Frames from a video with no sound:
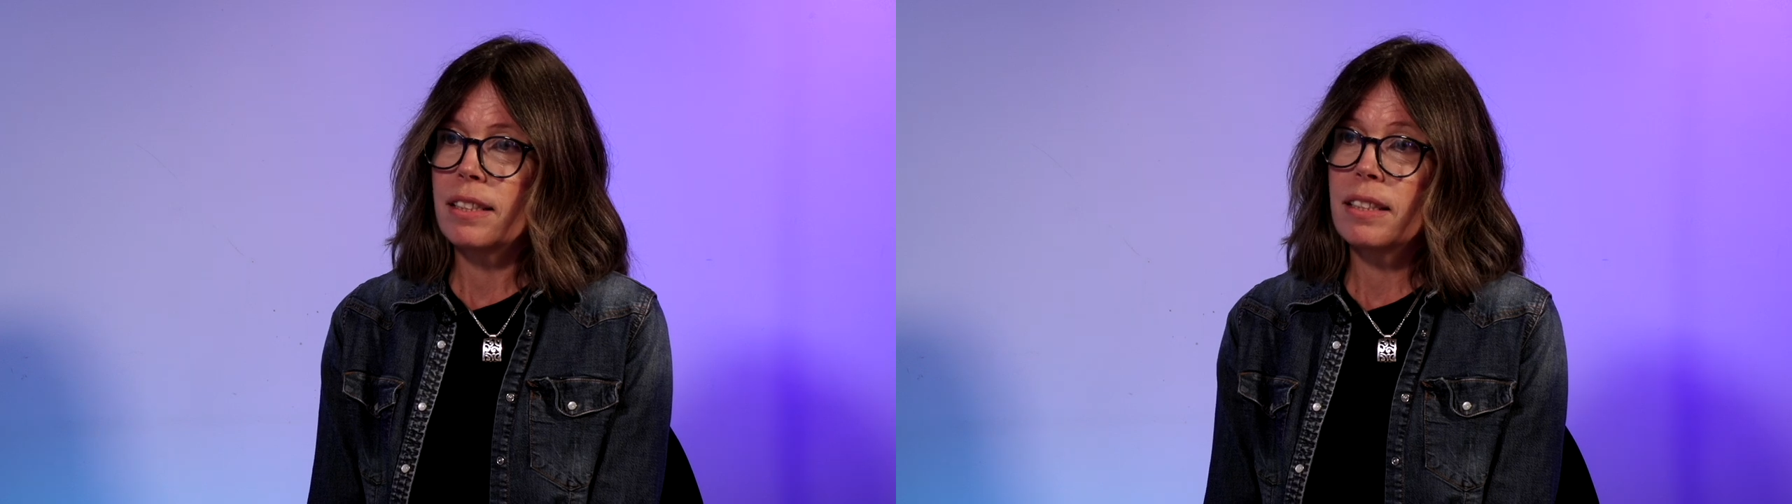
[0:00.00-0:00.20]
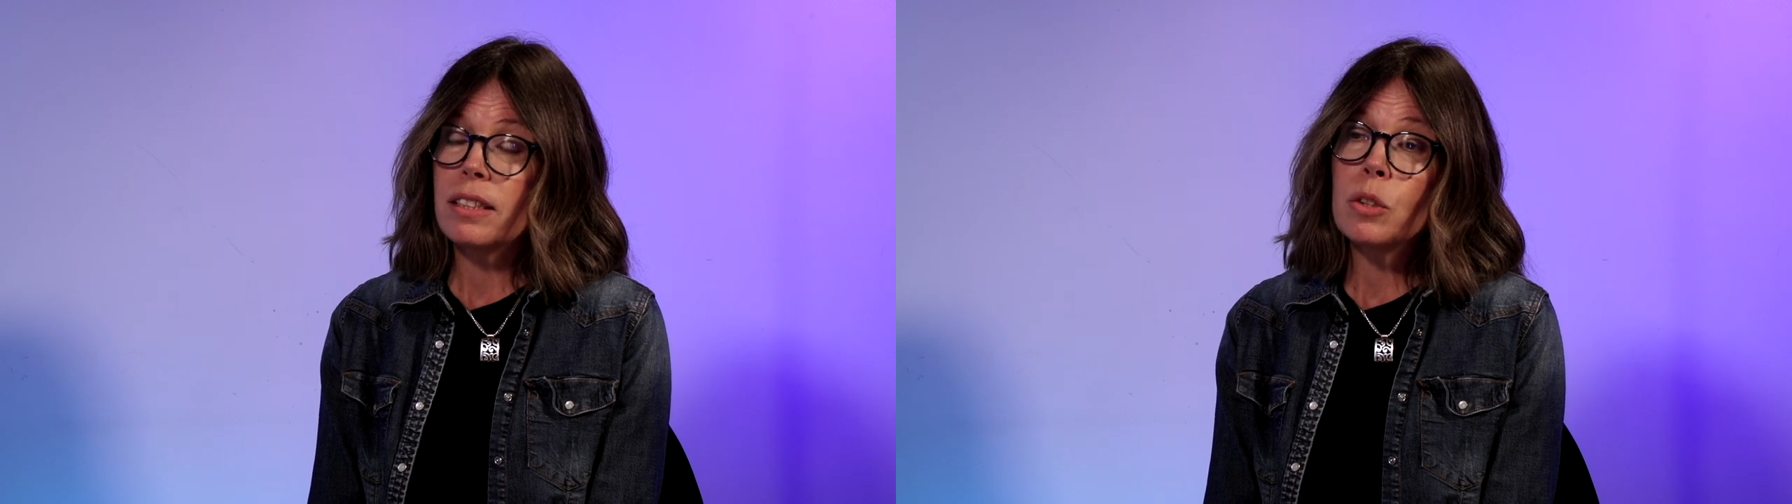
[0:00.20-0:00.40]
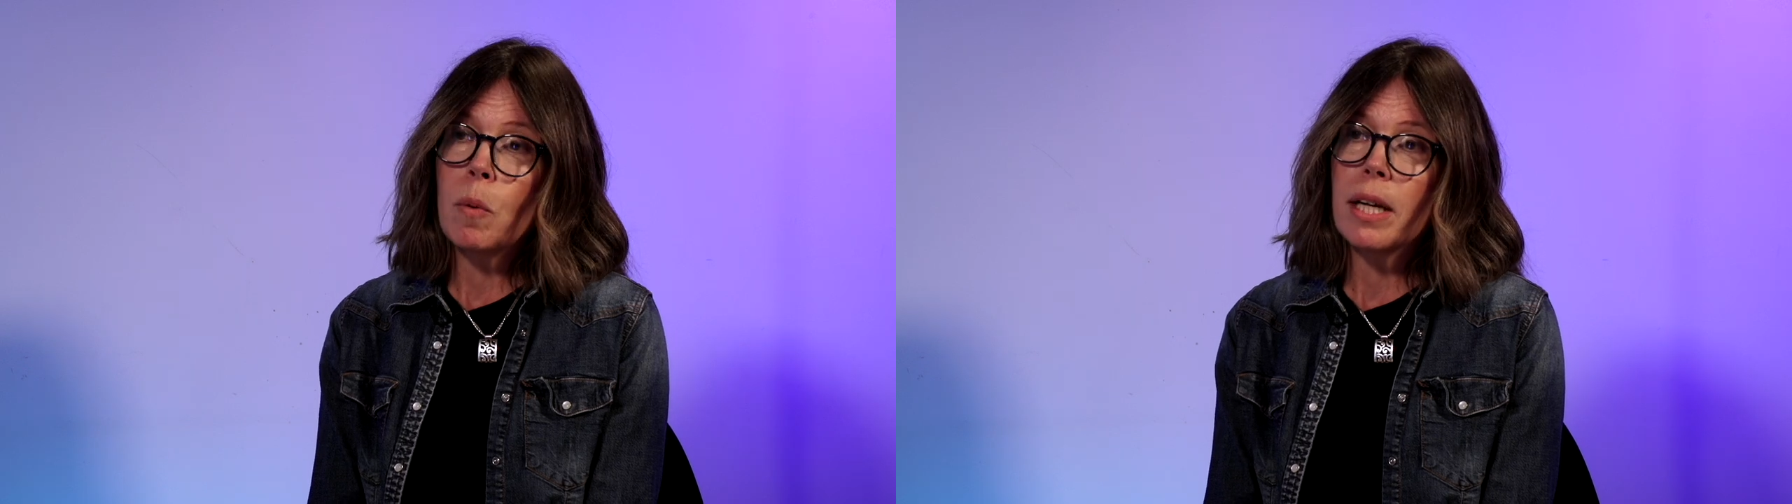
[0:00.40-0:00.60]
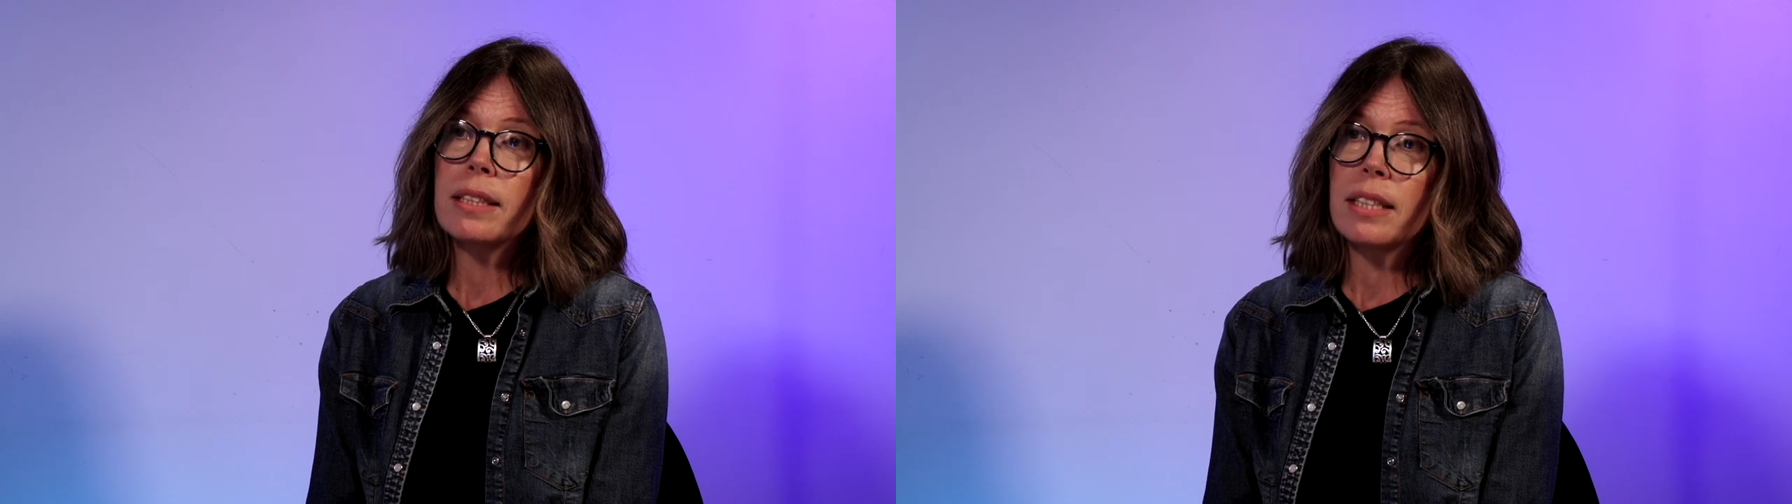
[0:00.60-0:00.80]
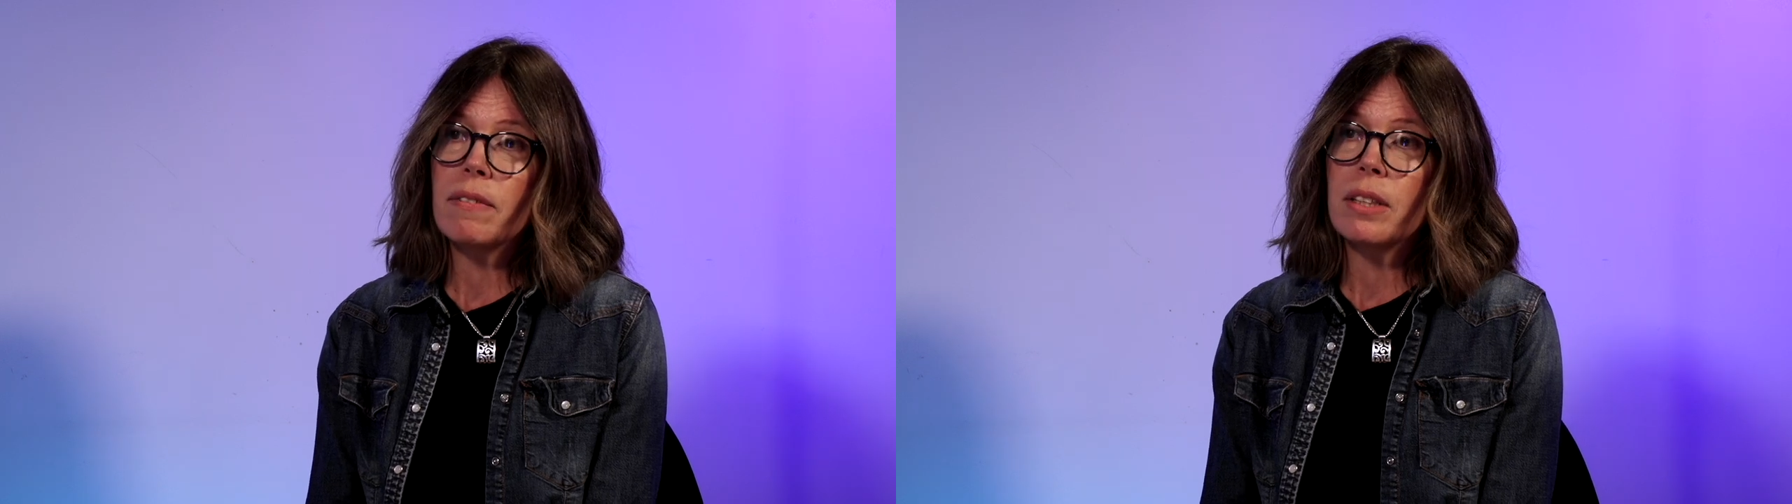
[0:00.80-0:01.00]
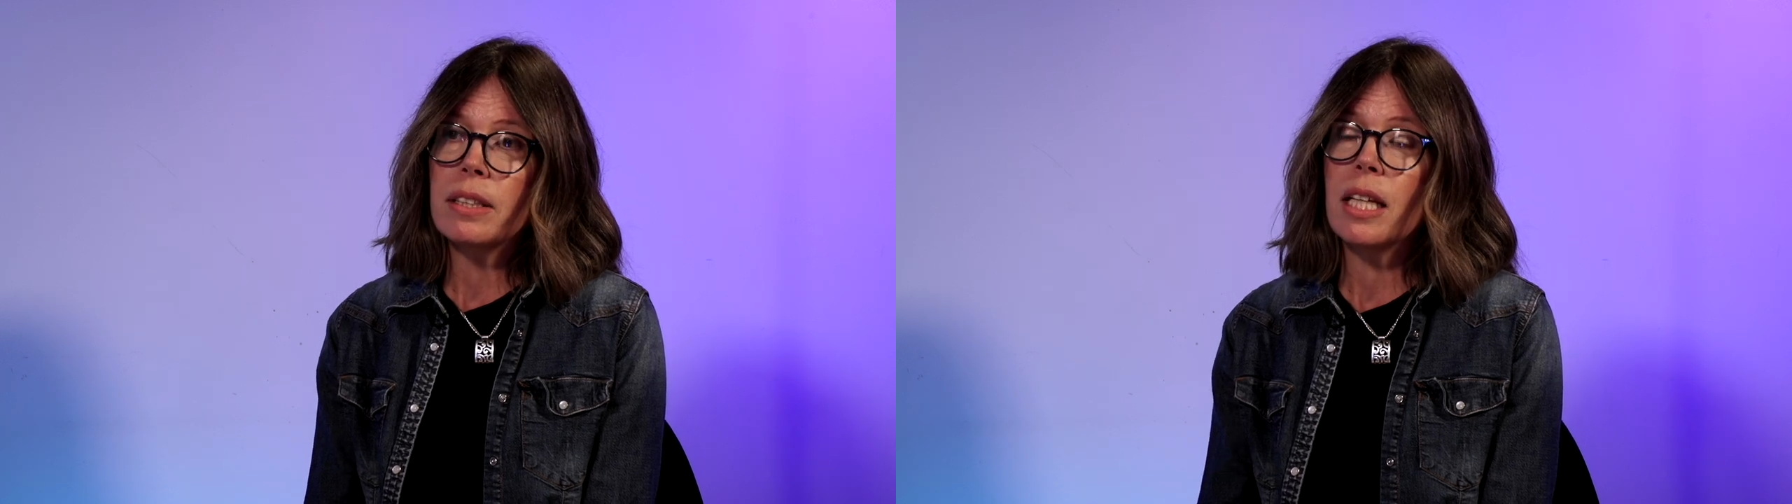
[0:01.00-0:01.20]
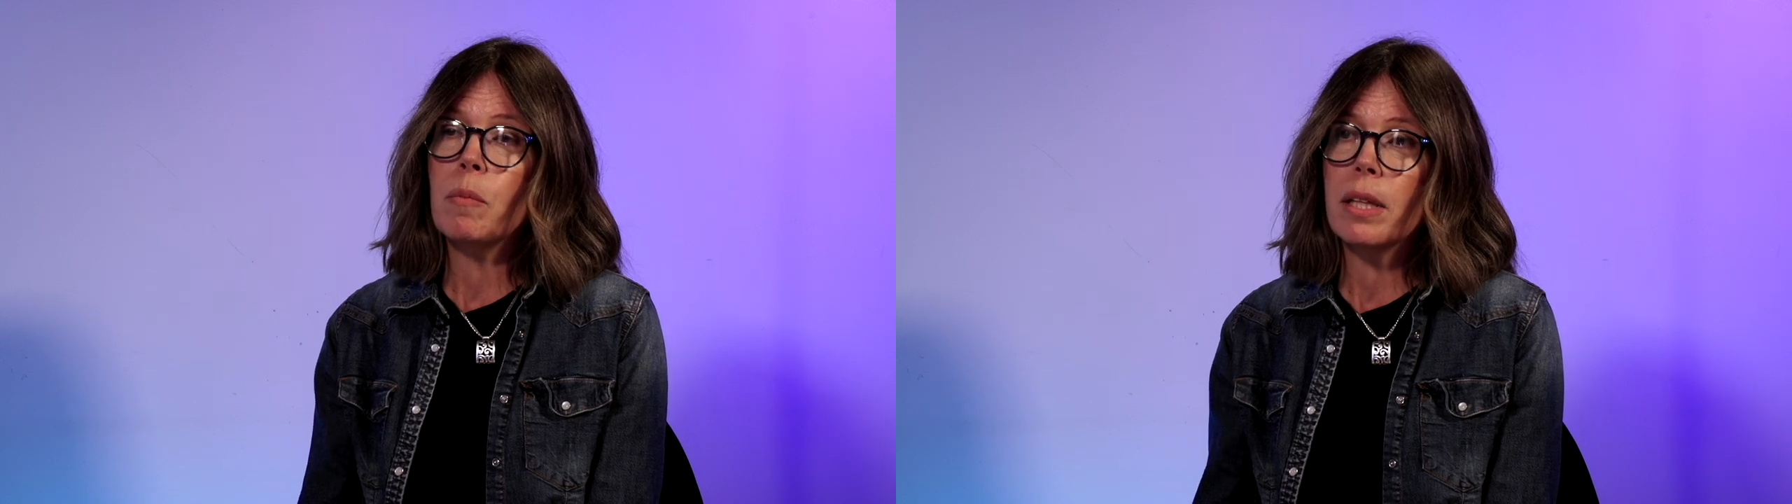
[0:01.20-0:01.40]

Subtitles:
Since 2017,